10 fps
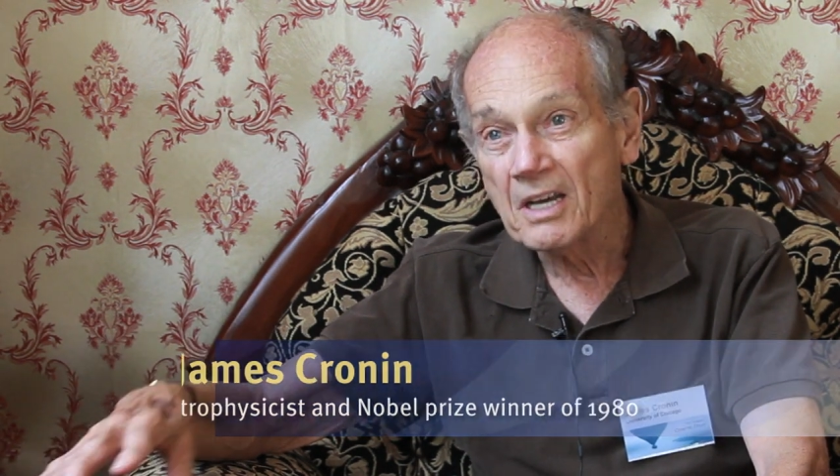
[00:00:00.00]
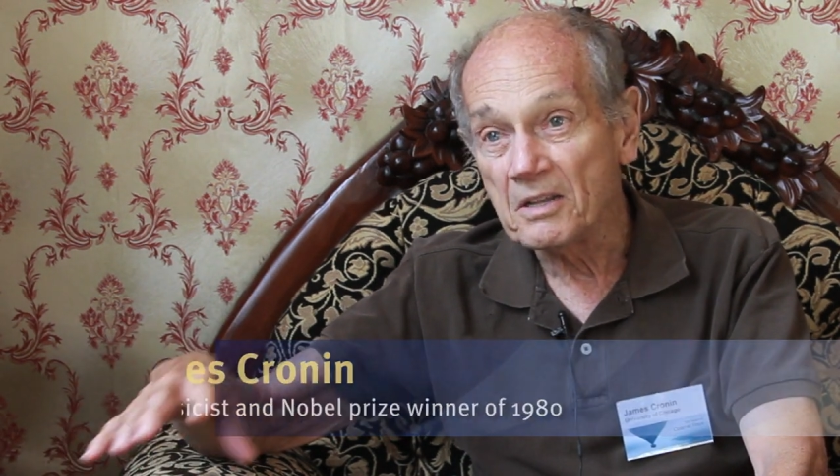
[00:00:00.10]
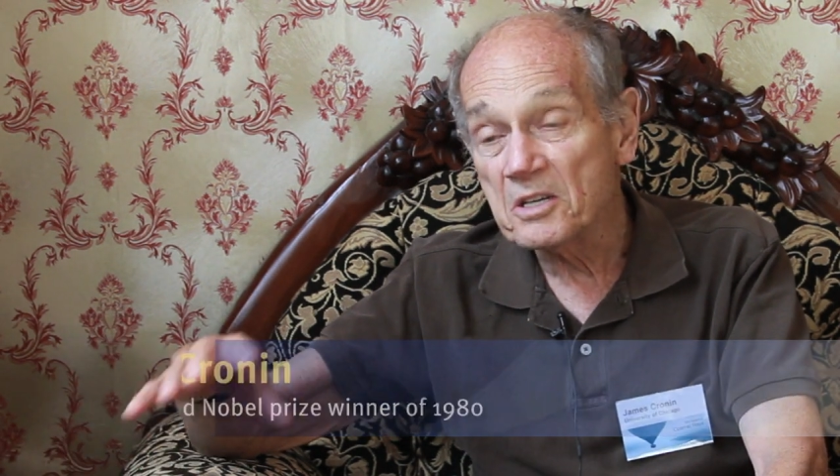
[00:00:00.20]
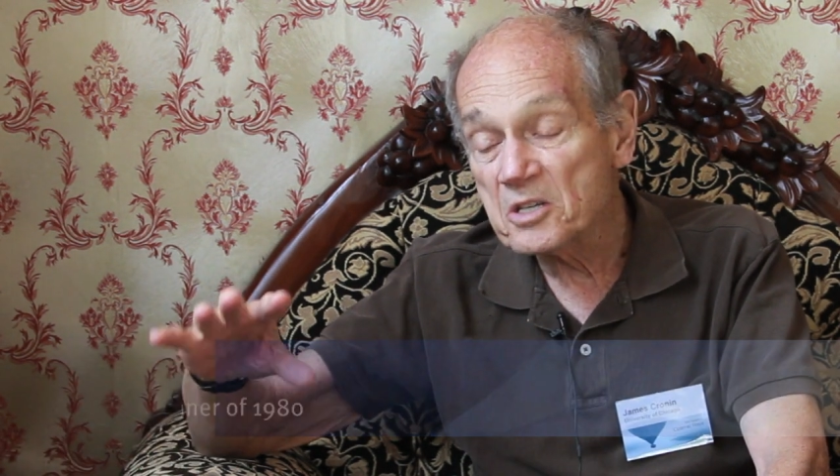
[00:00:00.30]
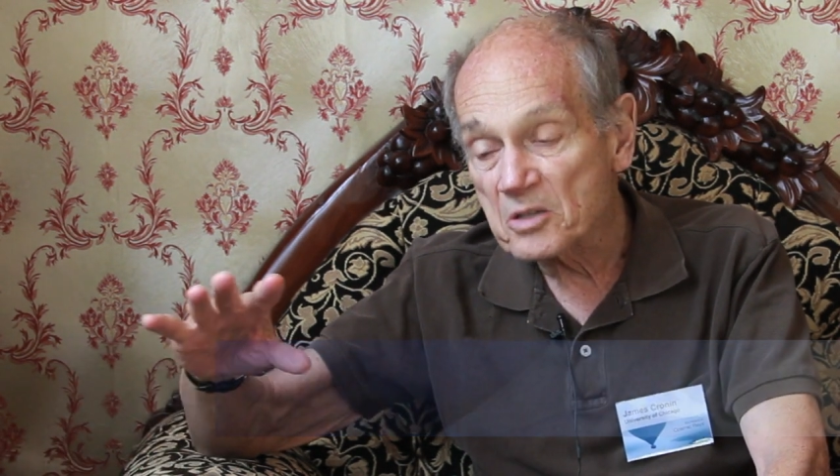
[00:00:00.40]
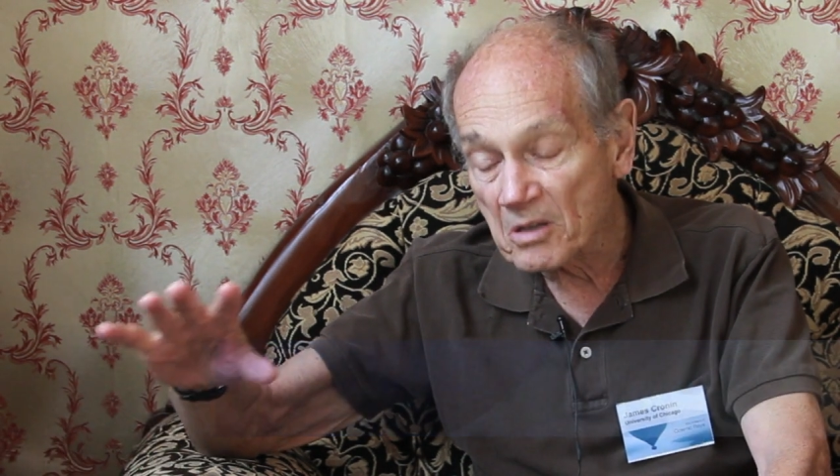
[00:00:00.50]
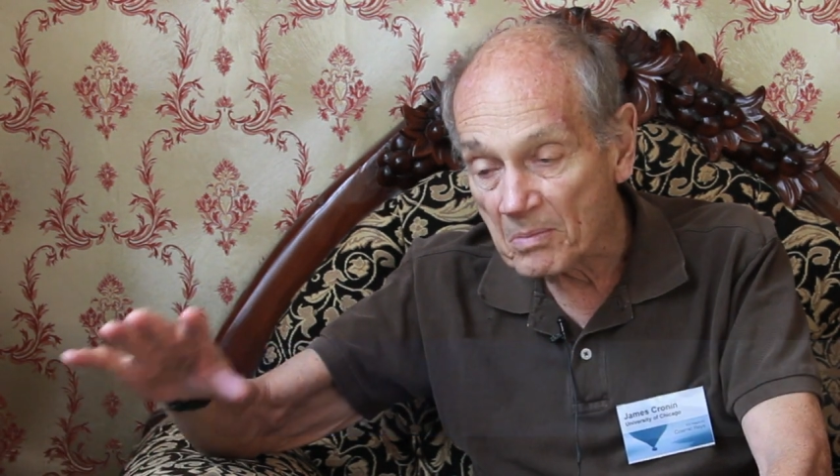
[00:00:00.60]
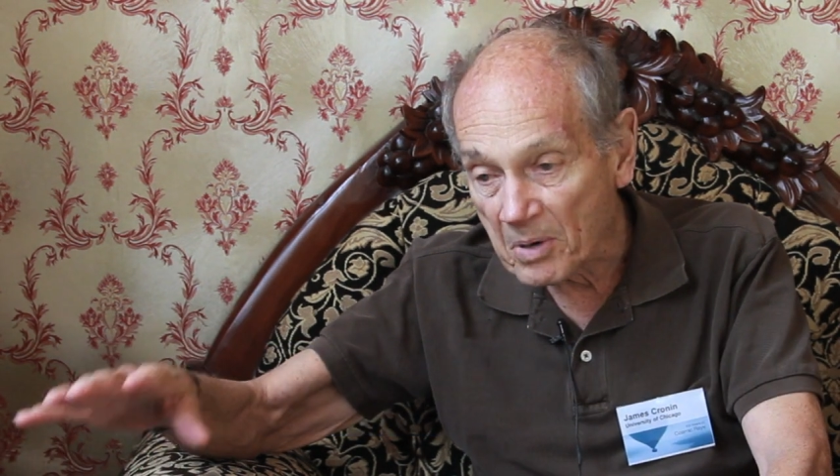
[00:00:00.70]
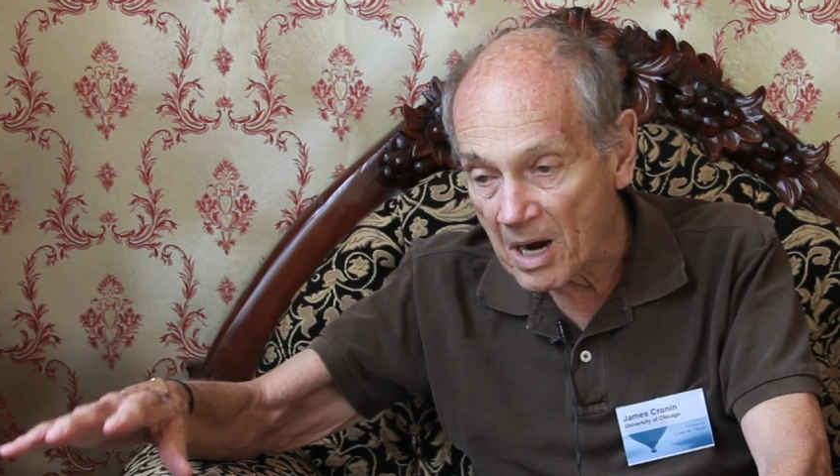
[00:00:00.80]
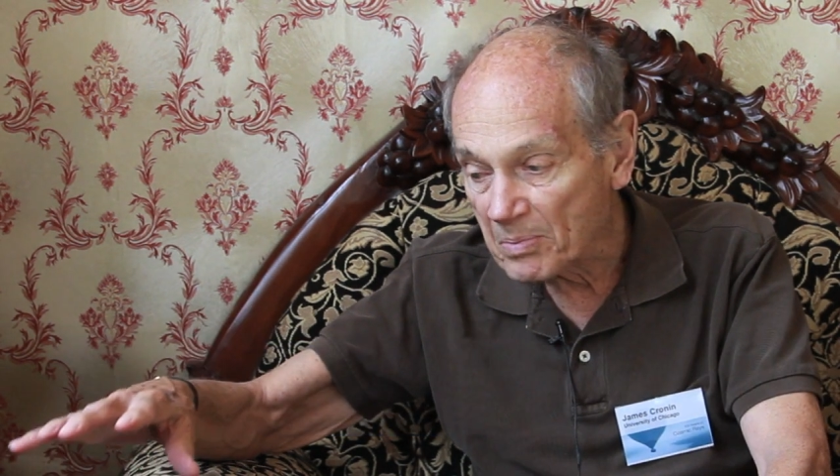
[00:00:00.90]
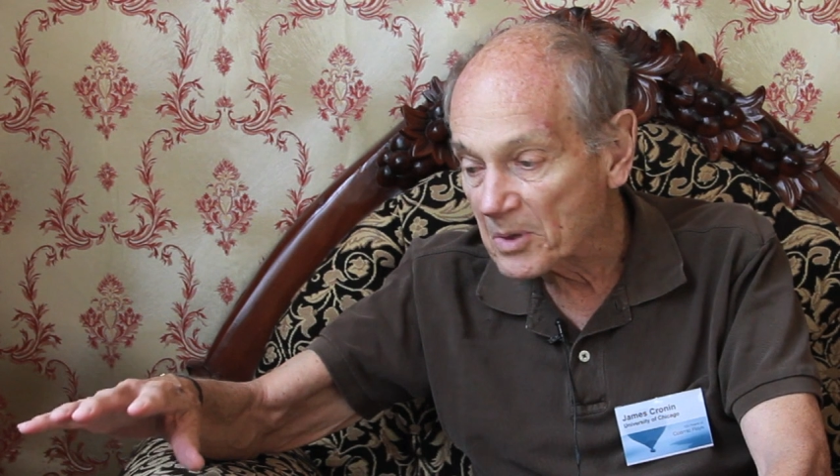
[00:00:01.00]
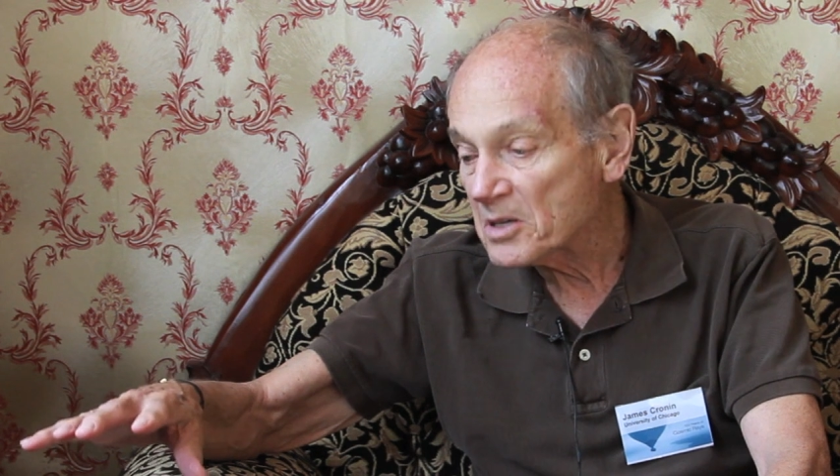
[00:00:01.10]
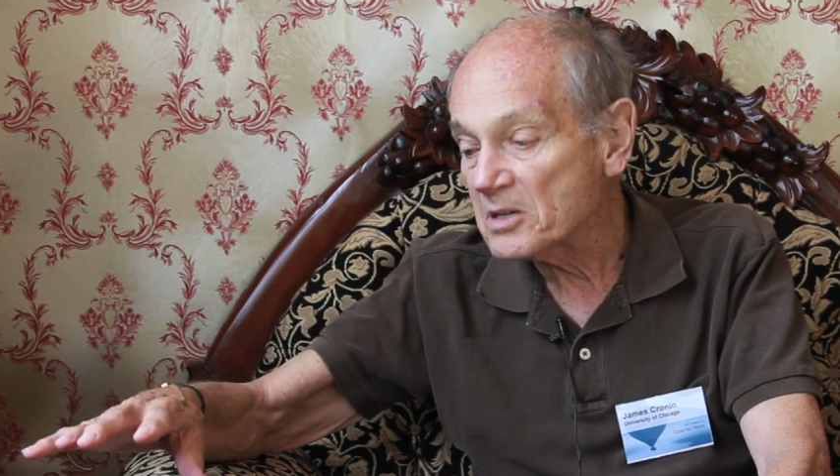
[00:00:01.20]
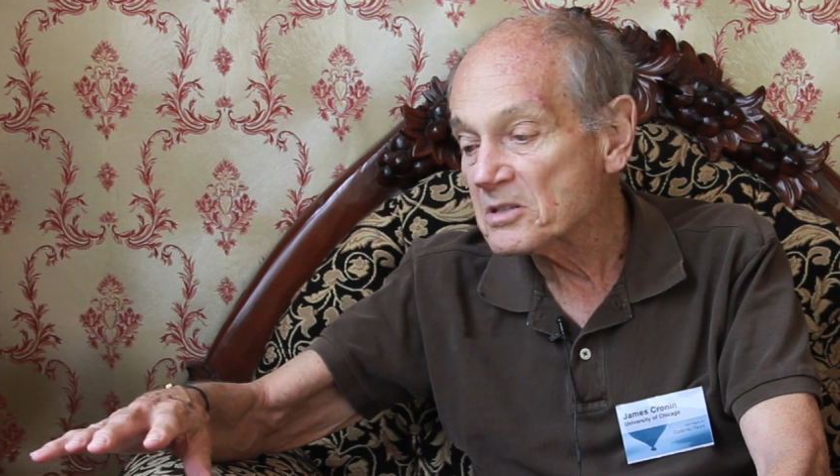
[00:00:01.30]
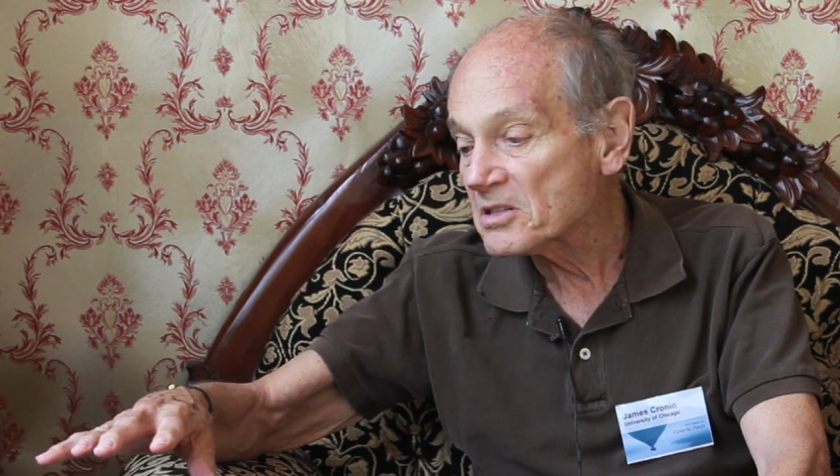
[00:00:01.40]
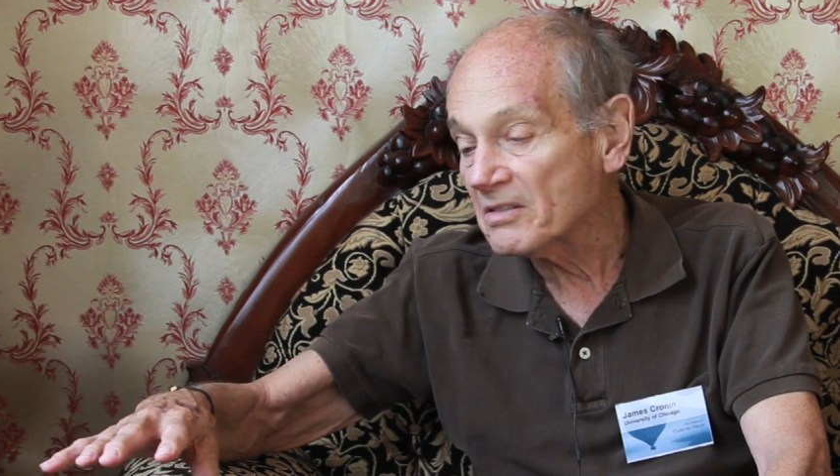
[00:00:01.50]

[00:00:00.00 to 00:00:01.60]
And these are the properties